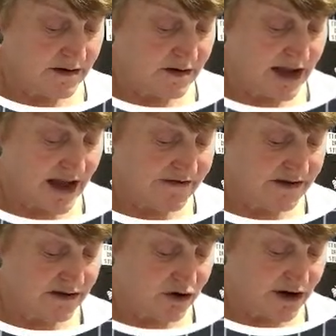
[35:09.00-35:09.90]
I
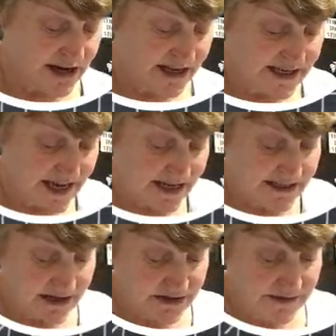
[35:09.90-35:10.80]
haven't got any tags
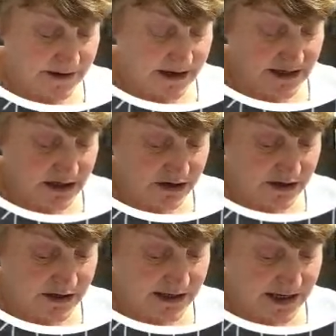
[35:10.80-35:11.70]
out to make
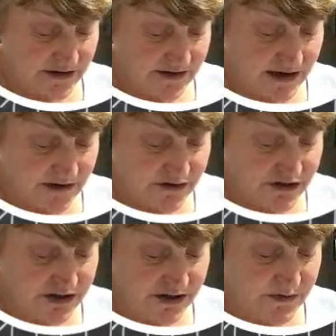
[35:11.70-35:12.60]
tonight to decorate.
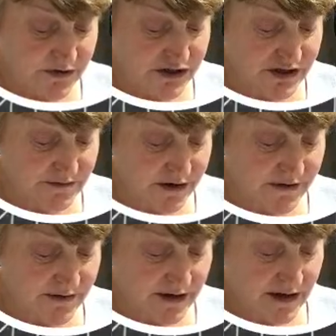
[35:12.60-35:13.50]
My
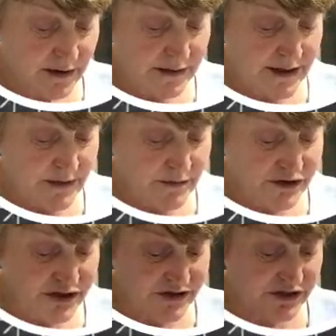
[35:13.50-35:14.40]
theme was
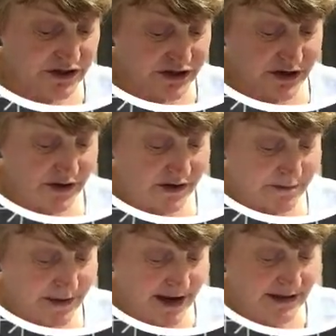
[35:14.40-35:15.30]
just to show you the
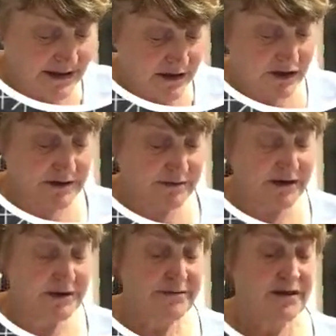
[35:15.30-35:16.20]
bags tonight,
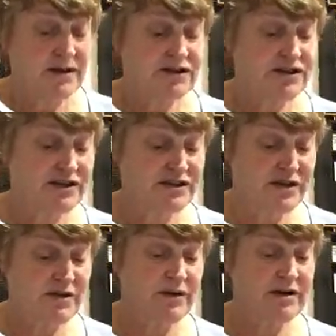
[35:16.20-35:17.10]
just so
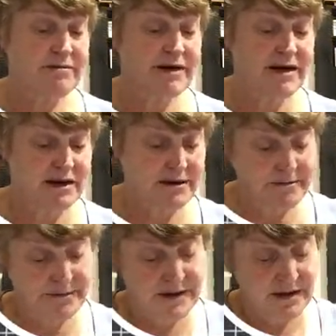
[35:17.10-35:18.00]
that we can make
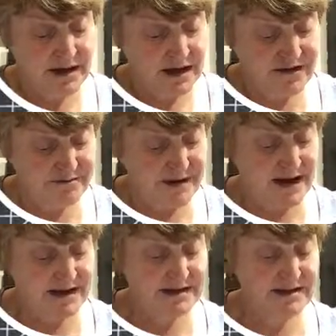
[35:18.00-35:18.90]
gift
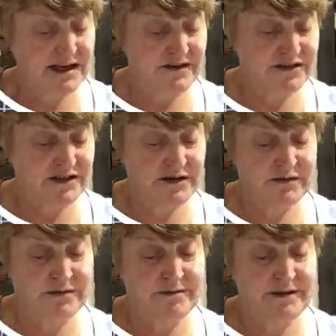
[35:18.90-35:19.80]
bags to give to
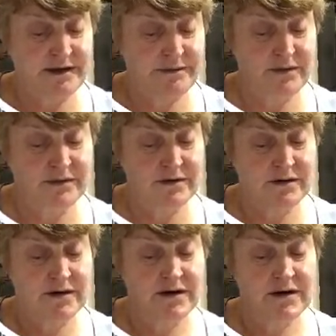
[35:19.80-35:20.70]
people
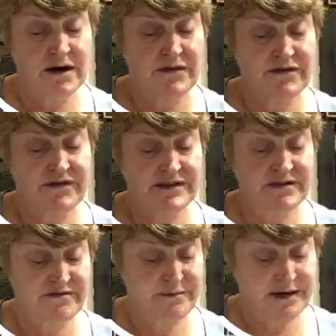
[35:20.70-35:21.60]
over the
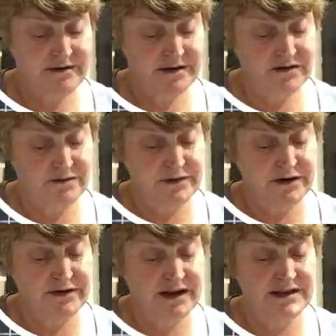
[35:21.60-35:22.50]
festive period or
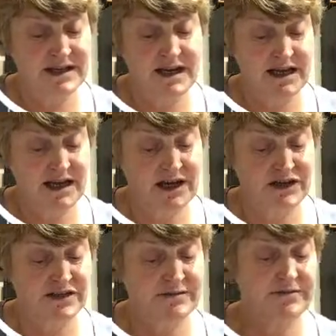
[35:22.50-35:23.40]
birthdays, any
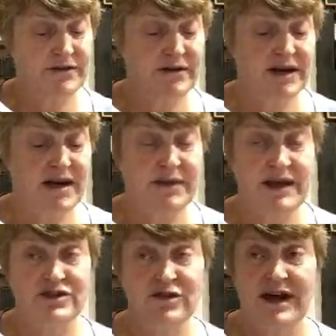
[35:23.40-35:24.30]
occasion. Okay, and
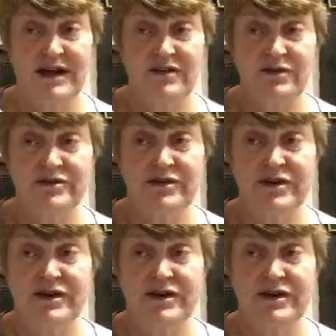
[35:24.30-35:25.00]
there's your handles.